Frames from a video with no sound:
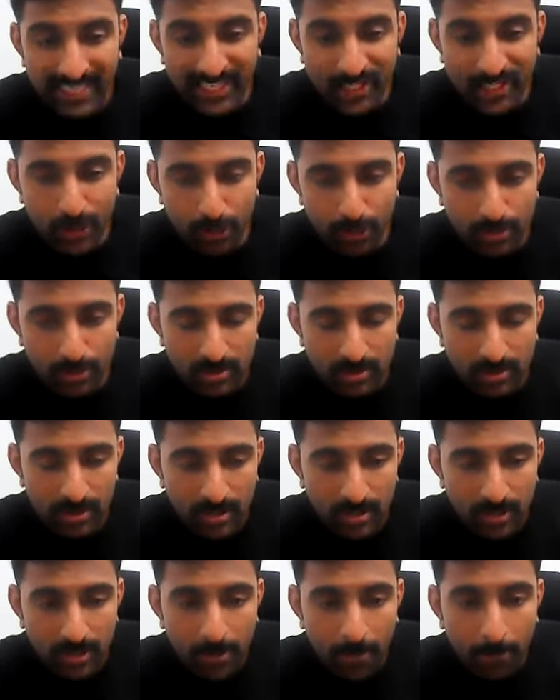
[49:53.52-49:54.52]

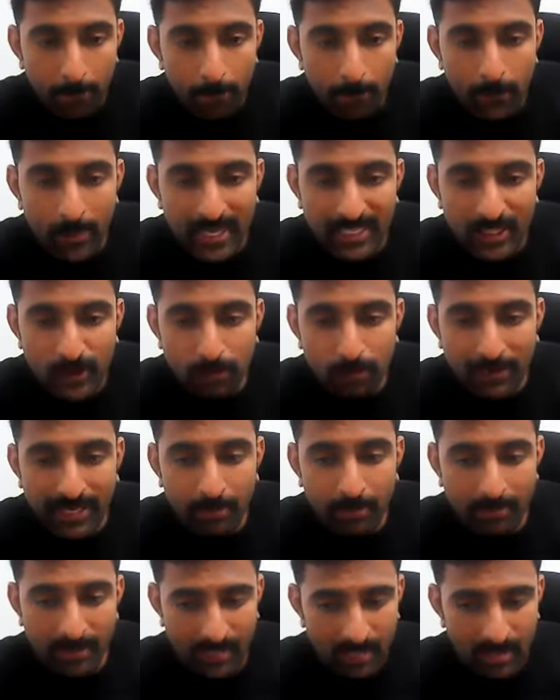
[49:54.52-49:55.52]
issues, please
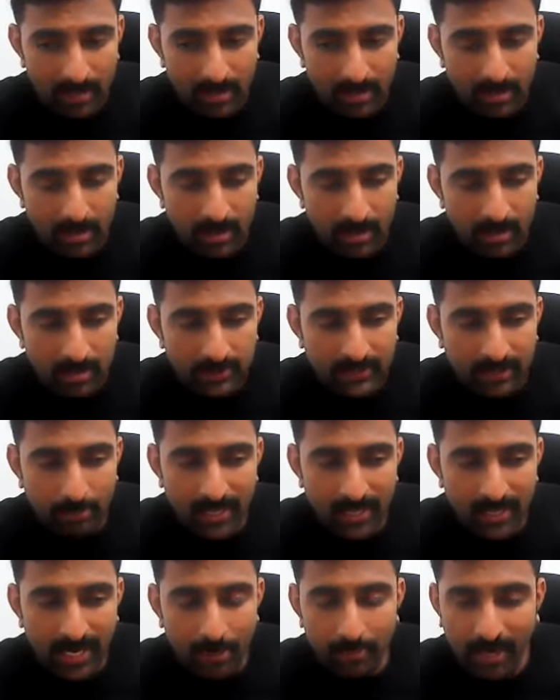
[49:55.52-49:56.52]
ping me.
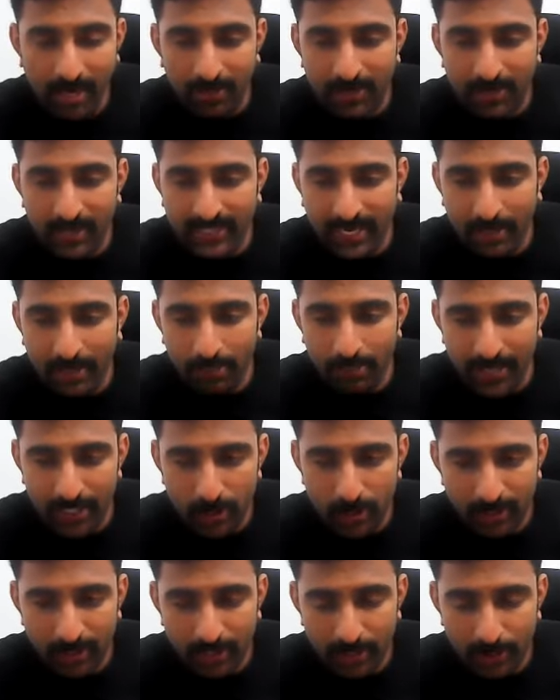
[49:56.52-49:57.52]
Sameer, I'm having time
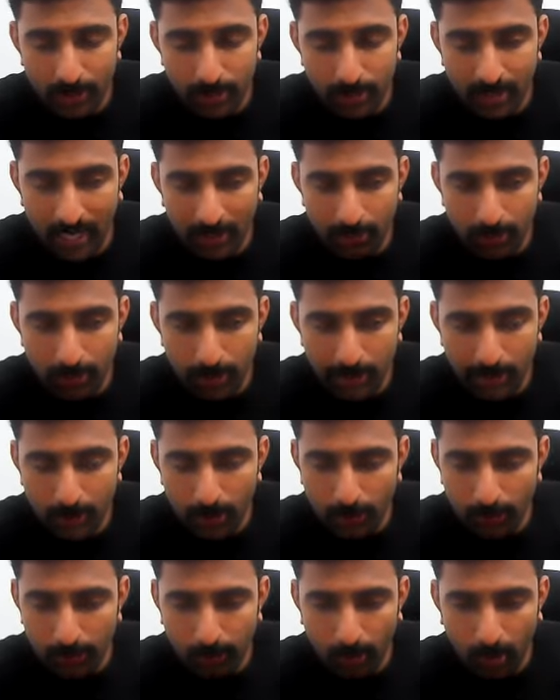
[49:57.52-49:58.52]
management issue. I'm going
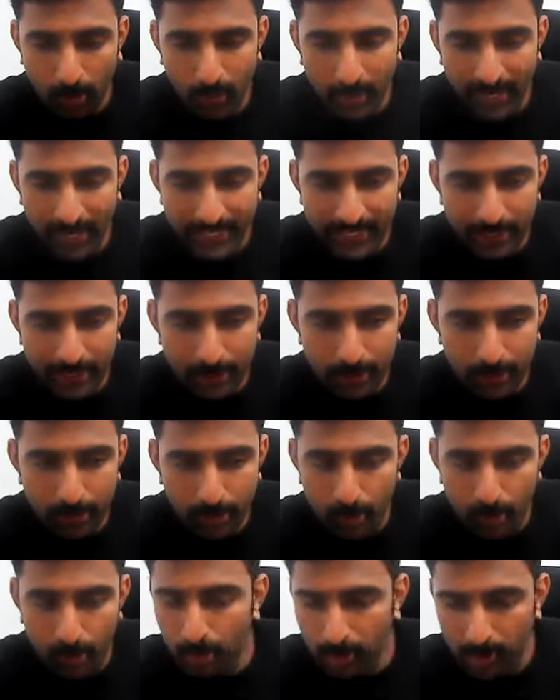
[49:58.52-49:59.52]
to provide
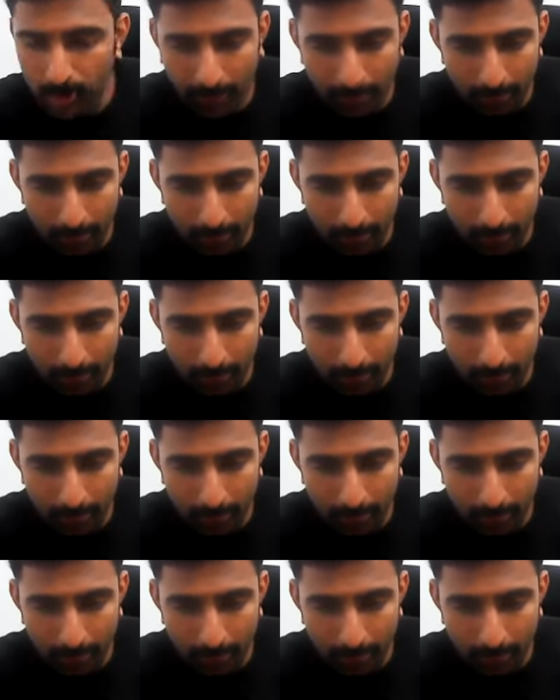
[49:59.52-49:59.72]
two